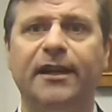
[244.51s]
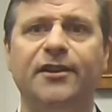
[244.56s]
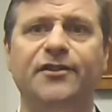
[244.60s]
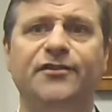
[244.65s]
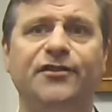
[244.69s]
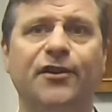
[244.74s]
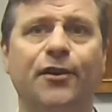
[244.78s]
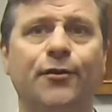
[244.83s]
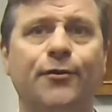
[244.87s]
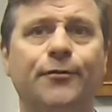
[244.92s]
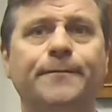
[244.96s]

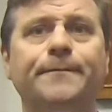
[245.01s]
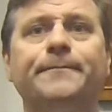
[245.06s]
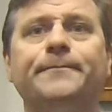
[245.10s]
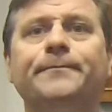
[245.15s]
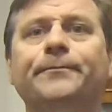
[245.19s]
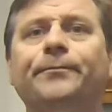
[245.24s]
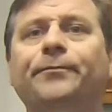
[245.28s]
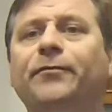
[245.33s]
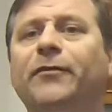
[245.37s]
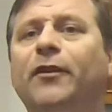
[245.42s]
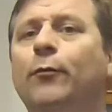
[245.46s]
So
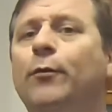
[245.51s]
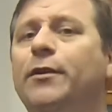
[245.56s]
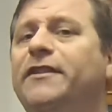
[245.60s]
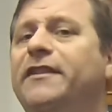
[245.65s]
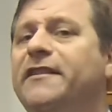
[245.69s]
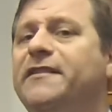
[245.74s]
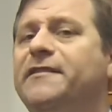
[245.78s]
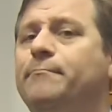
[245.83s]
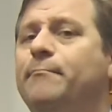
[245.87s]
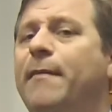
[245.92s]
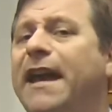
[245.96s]
what
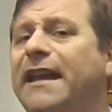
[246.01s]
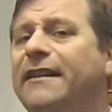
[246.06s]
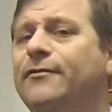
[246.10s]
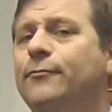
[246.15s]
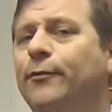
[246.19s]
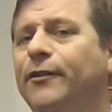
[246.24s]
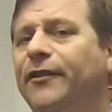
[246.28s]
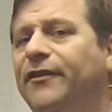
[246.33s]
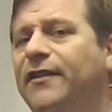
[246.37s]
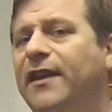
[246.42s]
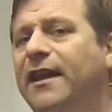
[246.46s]
this
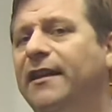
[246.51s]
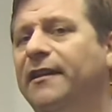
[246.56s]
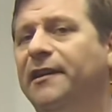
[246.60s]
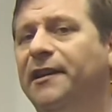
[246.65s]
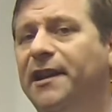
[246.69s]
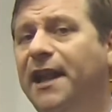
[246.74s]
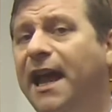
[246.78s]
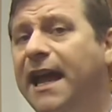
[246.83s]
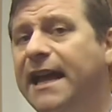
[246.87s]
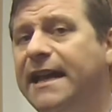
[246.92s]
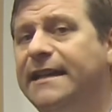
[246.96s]
meant was that
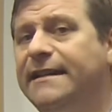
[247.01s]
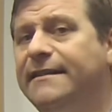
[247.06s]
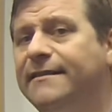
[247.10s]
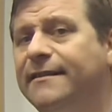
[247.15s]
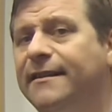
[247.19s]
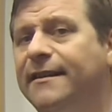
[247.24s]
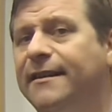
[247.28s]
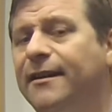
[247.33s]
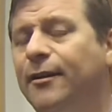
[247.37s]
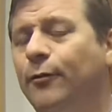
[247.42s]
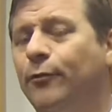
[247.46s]
light
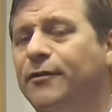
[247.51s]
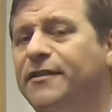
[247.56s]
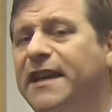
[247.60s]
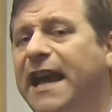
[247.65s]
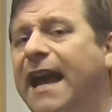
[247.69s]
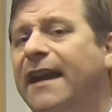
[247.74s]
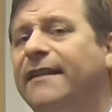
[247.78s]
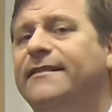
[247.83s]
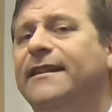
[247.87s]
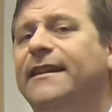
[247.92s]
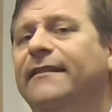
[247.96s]
was
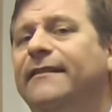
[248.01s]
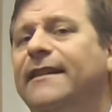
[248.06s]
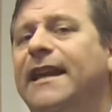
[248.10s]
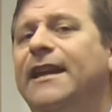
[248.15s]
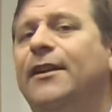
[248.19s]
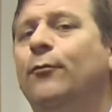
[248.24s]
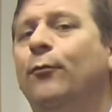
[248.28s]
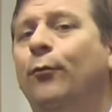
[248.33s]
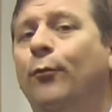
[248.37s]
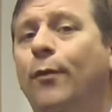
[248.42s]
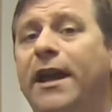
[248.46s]
acting
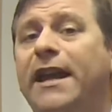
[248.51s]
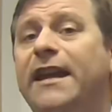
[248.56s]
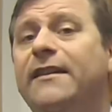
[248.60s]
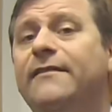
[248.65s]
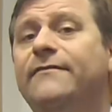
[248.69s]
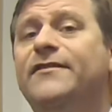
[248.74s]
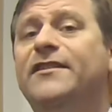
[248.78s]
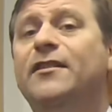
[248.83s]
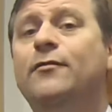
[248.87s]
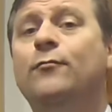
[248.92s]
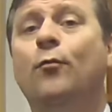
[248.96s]
like
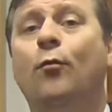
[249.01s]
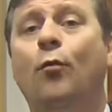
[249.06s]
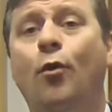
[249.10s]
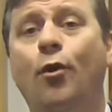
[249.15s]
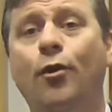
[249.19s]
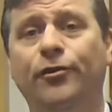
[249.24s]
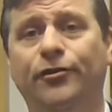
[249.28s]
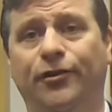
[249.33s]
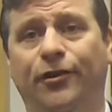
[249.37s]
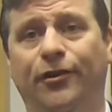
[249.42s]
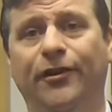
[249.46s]
waves in
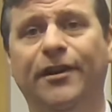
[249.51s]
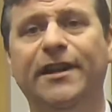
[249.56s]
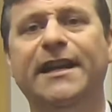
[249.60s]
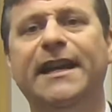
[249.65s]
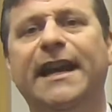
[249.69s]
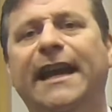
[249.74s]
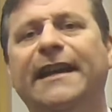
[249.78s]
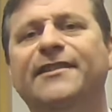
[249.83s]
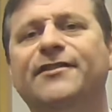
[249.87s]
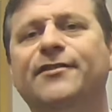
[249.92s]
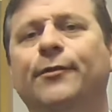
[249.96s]
water.
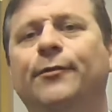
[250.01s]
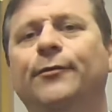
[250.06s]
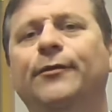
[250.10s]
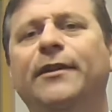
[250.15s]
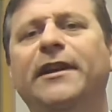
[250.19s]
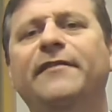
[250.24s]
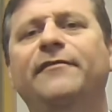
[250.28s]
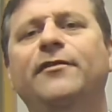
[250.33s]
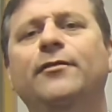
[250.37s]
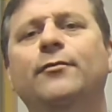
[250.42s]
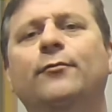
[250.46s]
And so
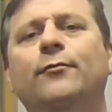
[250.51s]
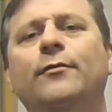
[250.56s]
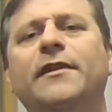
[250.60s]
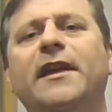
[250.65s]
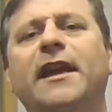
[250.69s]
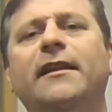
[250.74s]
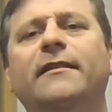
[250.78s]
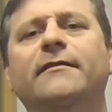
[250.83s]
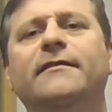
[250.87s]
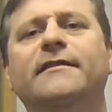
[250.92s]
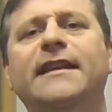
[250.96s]
if you
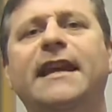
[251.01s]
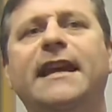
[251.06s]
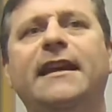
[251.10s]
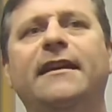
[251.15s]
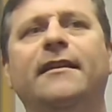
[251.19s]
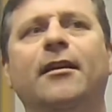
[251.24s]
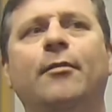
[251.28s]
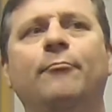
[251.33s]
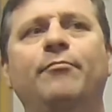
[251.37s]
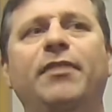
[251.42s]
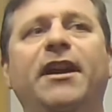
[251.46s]
then
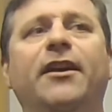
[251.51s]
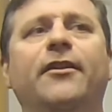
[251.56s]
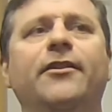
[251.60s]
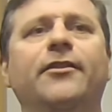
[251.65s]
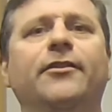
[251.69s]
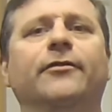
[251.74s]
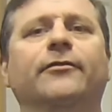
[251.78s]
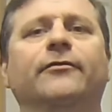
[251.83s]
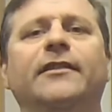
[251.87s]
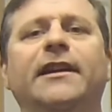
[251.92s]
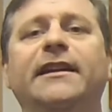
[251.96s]
take a
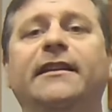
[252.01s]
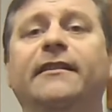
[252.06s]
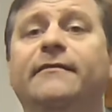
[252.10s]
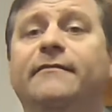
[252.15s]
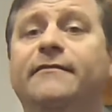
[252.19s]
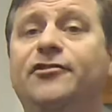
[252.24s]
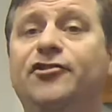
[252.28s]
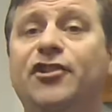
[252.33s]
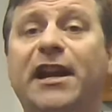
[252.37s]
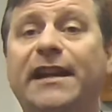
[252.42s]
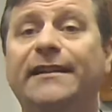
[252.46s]
barrier like a
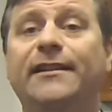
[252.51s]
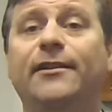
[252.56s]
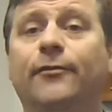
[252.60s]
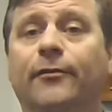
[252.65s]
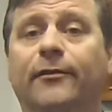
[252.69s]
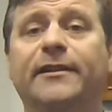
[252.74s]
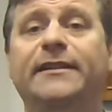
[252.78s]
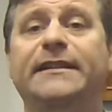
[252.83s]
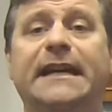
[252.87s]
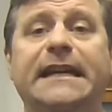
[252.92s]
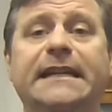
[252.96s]
jetty
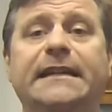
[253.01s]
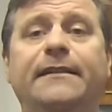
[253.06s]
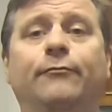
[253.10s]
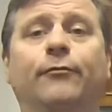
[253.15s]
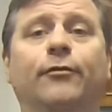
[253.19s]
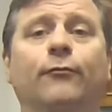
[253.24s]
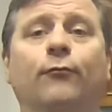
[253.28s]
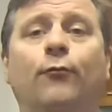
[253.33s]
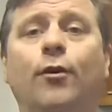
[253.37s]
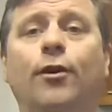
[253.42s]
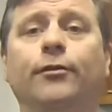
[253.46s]
or a dike
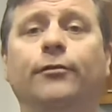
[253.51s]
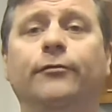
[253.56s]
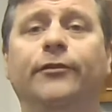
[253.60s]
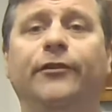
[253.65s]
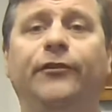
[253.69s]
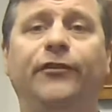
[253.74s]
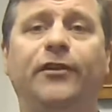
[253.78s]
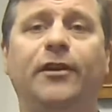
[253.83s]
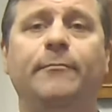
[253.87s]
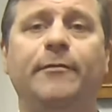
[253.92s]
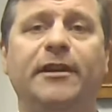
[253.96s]
where water
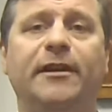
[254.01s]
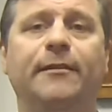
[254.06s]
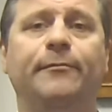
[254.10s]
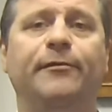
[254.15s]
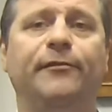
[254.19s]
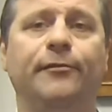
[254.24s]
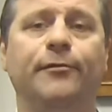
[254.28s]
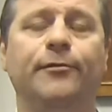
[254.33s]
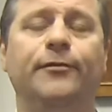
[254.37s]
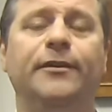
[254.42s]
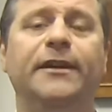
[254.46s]
is coming up
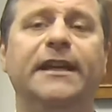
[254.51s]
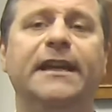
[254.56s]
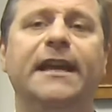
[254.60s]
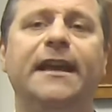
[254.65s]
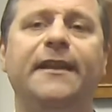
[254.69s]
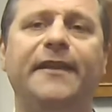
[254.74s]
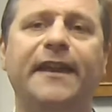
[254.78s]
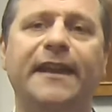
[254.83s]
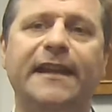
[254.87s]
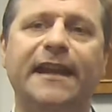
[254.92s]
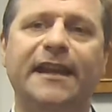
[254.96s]
through,
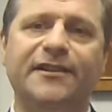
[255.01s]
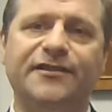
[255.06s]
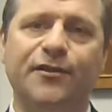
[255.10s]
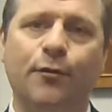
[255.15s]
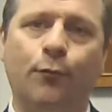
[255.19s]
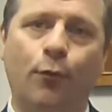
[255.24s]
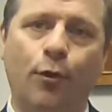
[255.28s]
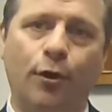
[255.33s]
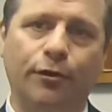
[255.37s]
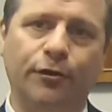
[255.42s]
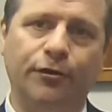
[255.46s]
then as the
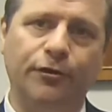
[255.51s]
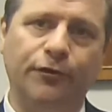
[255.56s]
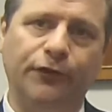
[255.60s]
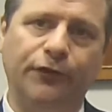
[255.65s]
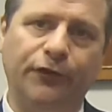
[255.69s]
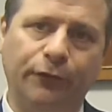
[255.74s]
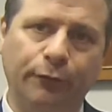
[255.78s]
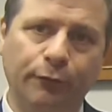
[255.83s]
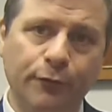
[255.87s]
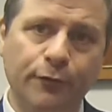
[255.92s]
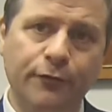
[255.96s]
water
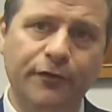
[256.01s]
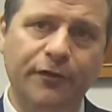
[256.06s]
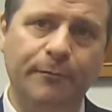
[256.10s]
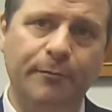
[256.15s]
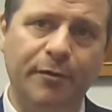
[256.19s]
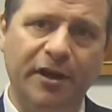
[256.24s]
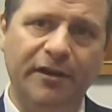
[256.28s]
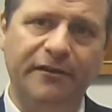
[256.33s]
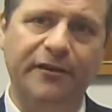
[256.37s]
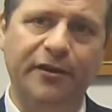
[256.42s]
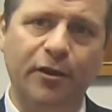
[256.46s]
goes through the,
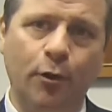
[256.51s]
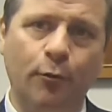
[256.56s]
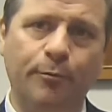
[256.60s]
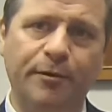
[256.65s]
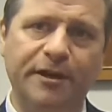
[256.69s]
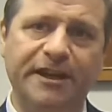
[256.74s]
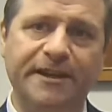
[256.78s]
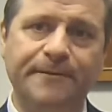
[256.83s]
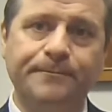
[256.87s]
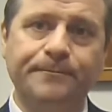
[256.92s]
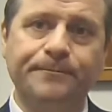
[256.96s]
the
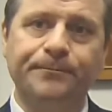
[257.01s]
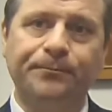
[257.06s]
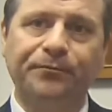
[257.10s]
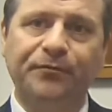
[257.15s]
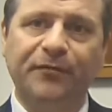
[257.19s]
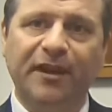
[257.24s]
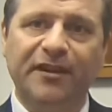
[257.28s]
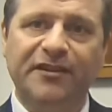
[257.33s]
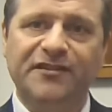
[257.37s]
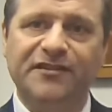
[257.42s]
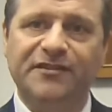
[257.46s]
opening,
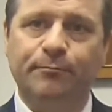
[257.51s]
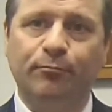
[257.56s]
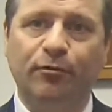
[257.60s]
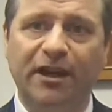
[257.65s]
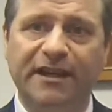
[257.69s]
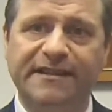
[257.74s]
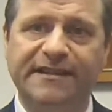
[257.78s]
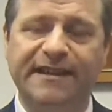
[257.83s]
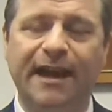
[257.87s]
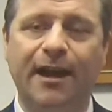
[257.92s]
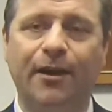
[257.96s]
it
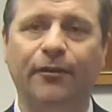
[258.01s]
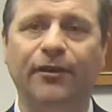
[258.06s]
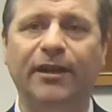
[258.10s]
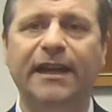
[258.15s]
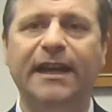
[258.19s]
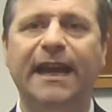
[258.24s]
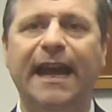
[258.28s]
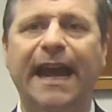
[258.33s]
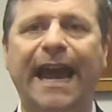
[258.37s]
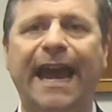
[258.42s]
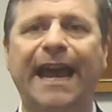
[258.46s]
spreads out
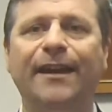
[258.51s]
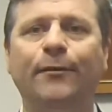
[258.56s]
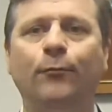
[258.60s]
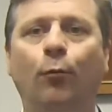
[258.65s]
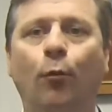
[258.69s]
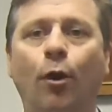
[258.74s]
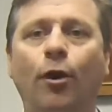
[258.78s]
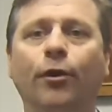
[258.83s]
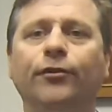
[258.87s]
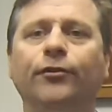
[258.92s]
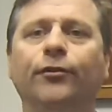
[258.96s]
and
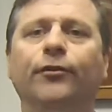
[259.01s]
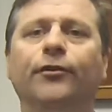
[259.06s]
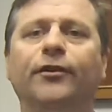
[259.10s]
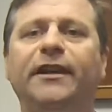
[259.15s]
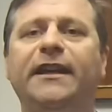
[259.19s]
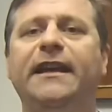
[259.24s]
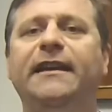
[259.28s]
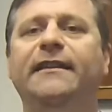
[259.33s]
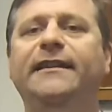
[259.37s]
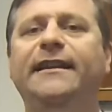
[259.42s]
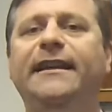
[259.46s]
water
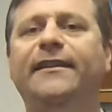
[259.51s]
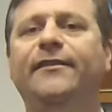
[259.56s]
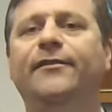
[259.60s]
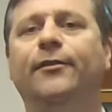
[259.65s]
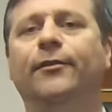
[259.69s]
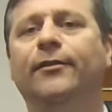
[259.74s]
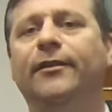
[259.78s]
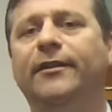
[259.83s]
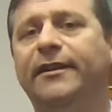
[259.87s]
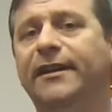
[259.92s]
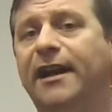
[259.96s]
can
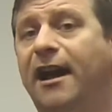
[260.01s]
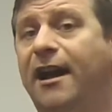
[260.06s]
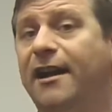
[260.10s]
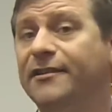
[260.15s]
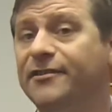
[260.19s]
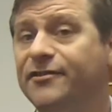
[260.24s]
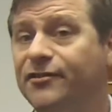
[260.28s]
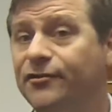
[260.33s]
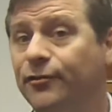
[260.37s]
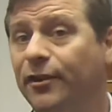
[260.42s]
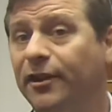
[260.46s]
either
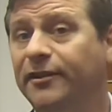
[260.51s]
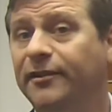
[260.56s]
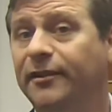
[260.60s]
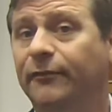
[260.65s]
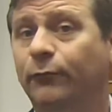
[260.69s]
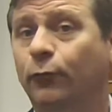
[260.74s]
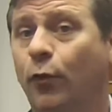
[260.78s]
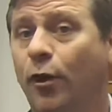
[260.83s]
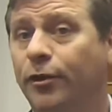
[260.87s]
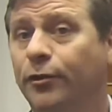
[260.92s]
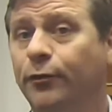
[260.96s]
construct
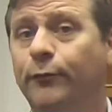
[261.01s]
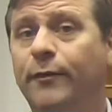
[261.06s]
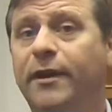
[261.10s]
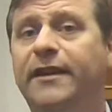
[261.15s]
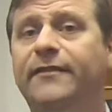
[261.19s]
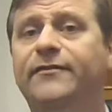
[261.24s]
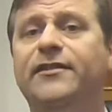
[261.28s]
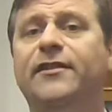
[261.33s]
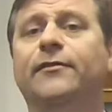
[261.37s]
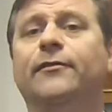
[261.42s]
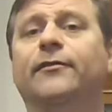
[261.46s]
it, water
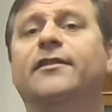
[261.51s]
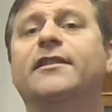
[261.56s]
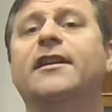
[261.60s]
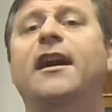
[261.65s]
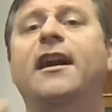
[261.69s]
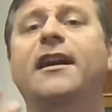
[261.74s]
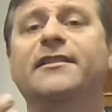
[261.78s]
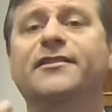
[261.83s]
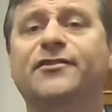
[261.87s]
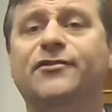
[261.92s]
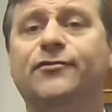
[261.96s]
waves either
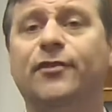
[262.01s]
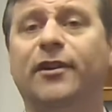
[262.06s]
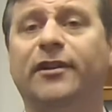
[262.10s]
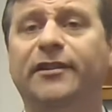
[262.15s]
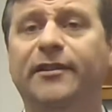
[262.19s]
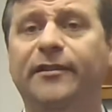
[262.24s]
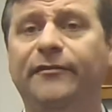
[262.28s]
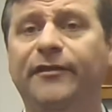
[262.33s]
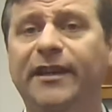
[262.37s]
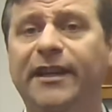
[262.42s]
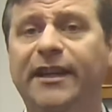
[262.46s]

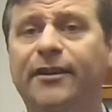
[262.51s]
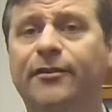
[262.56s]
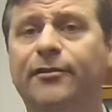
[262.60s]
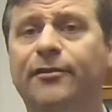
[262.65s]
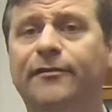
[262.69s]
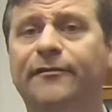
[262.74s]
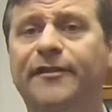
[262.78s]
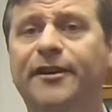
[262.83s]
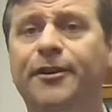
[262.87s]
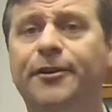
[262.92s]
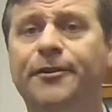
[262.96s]
constructively
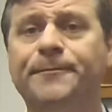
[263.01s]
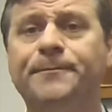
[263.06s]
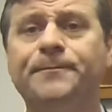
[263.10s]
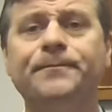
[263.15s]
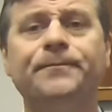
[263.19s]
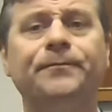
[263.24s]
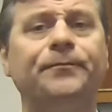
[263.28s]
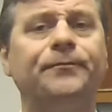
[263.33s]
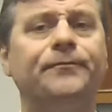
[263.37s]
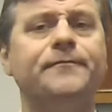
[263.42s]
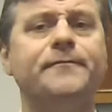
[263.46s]
interfere
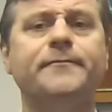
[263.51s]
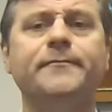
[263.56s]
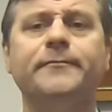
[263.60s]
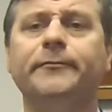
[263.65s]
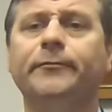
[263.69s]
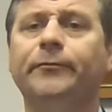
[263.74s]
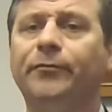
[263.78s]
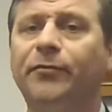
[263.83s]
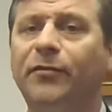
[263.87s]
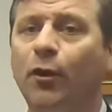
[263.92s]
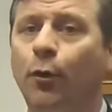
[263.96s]

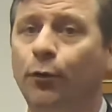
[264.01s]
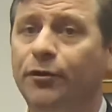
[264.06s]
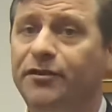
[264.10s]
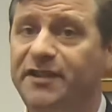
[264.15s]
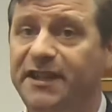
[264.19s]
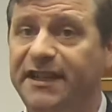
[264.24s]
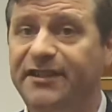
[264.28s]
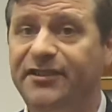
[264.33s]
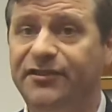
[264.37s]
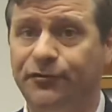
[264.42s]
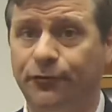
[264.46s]
or
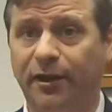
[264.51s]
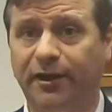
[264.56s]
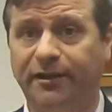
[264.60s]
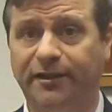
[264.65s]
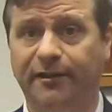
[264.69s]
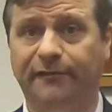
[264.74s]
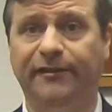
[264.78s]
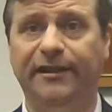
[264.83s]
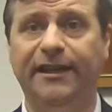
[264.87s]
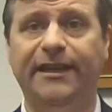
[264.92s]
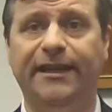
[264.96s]

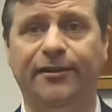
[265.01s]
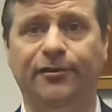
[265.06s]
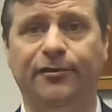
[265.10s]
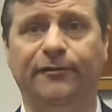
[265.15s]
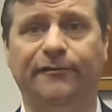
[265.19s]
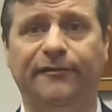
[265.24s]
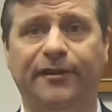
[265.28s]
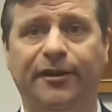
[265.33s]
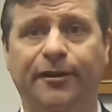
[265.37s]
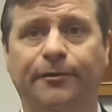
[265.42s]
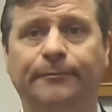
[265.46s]
destructively
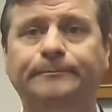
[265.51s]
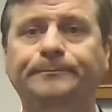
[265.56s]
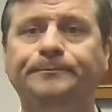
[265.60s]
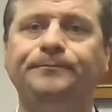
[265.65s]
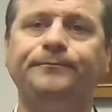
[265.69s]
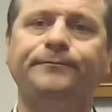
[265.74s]
interfere.